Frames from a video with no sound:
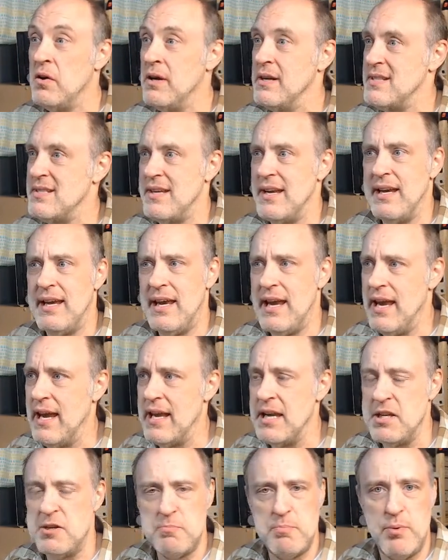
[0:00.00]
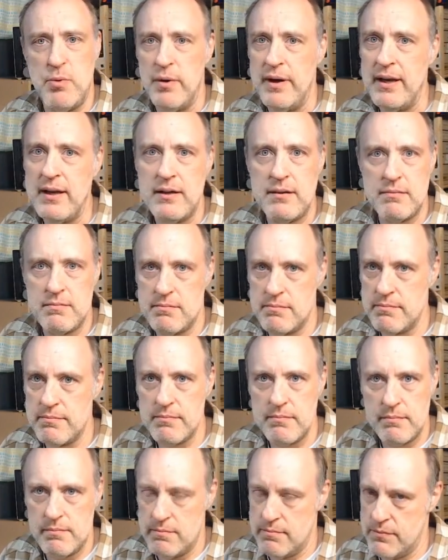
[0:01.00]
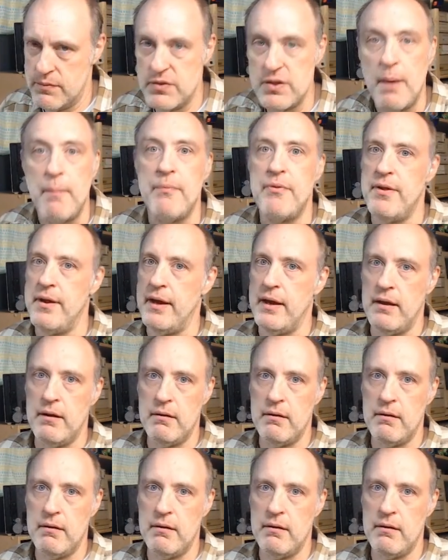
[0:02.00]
It's like 8 point something.